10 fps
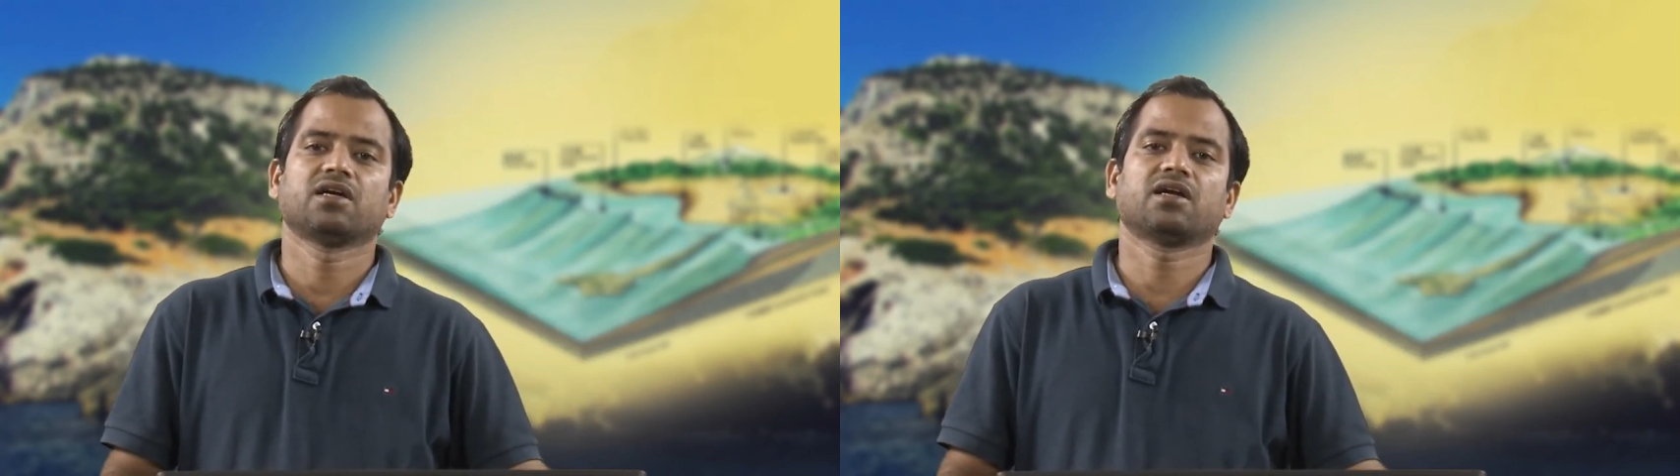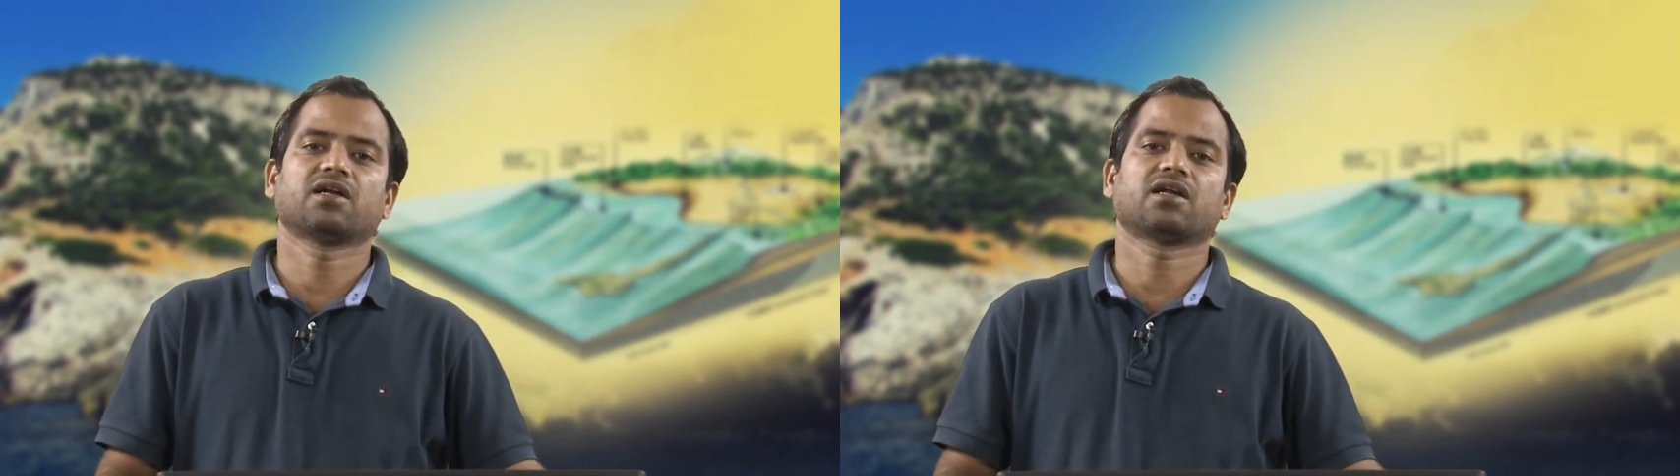
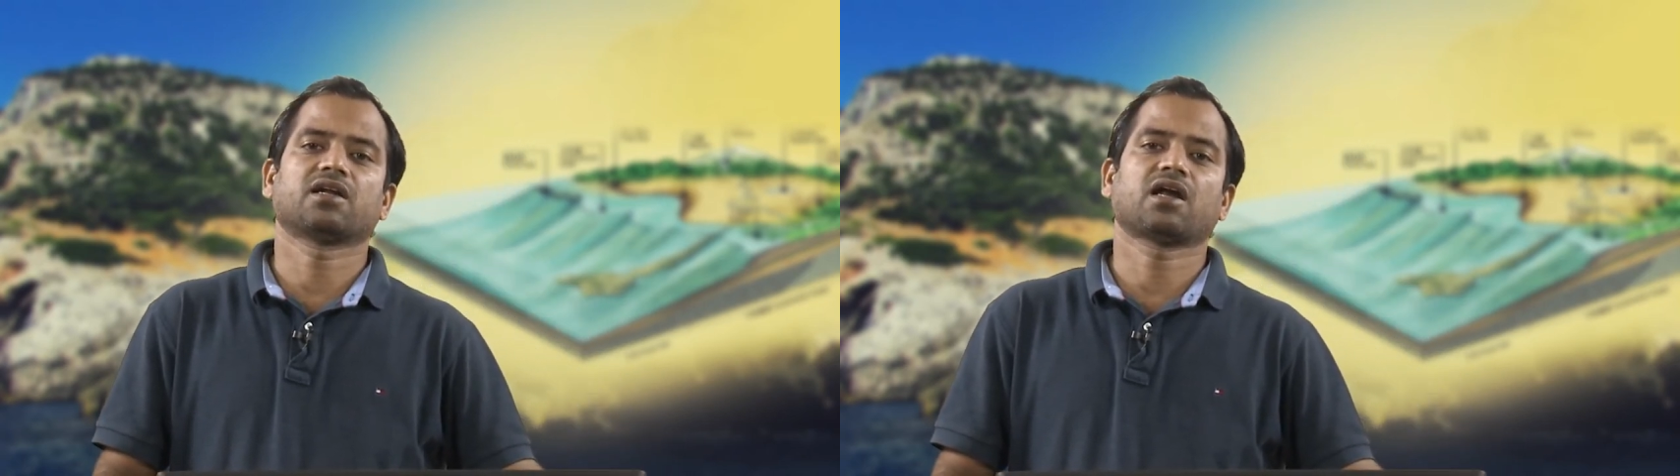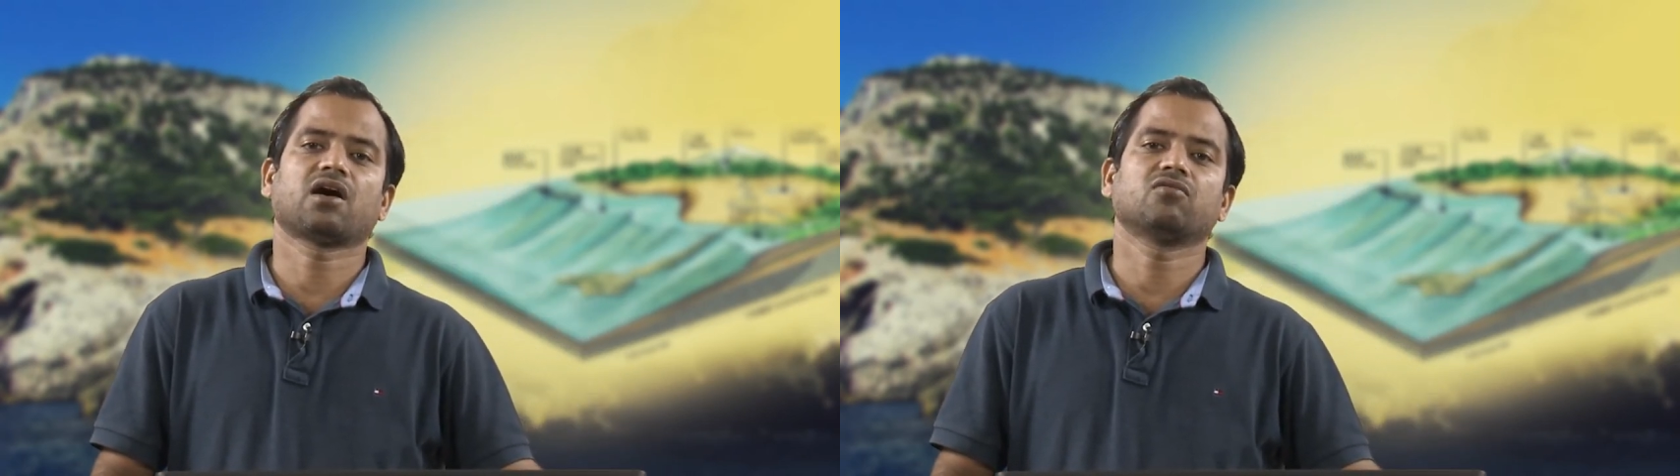and are
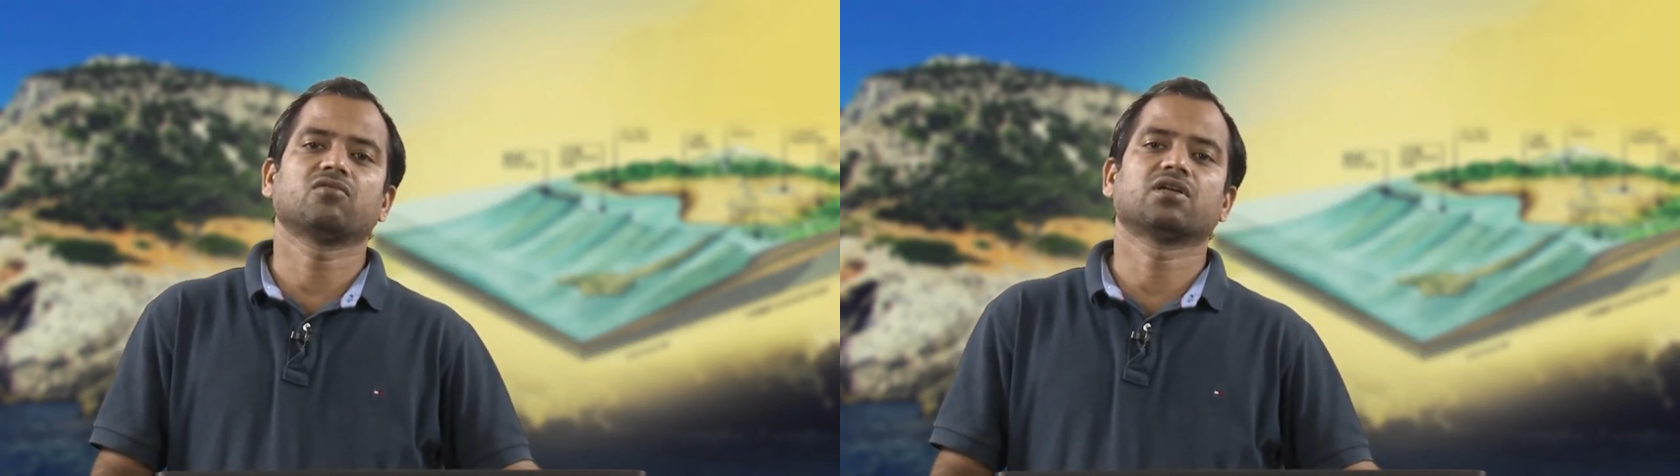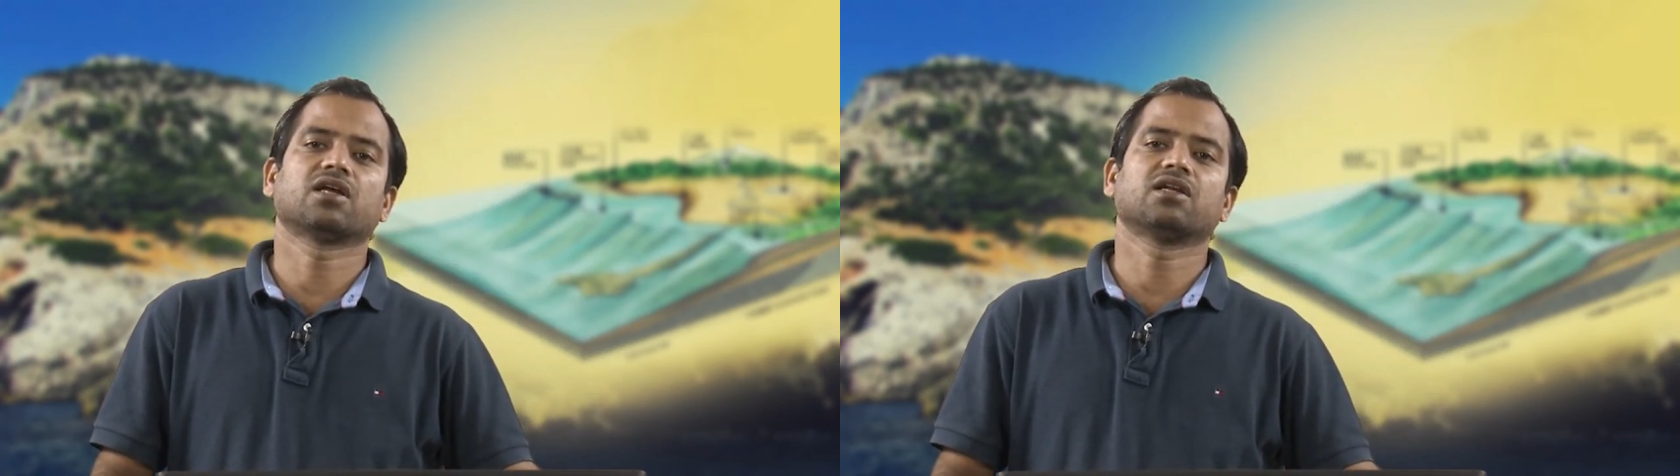now
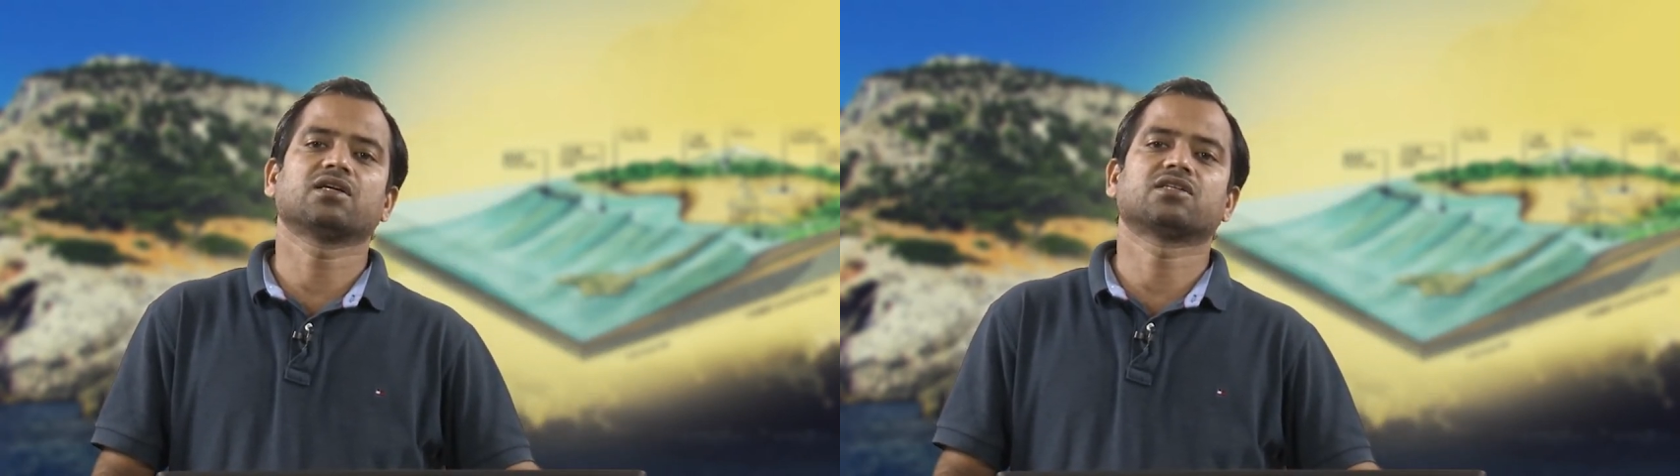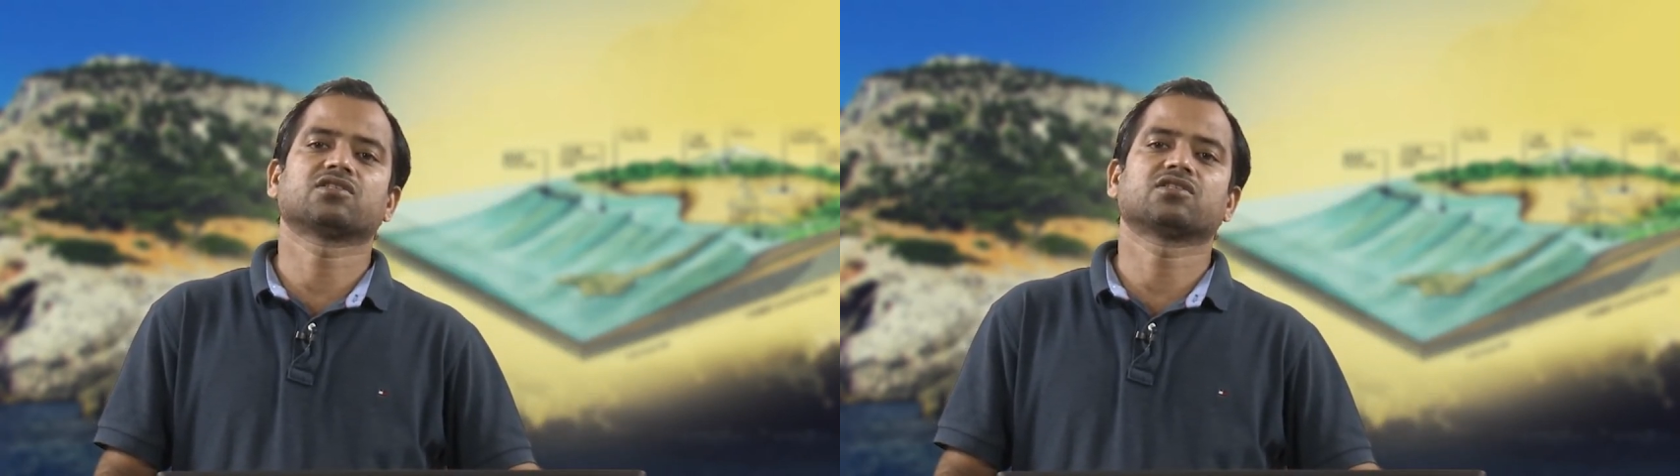relict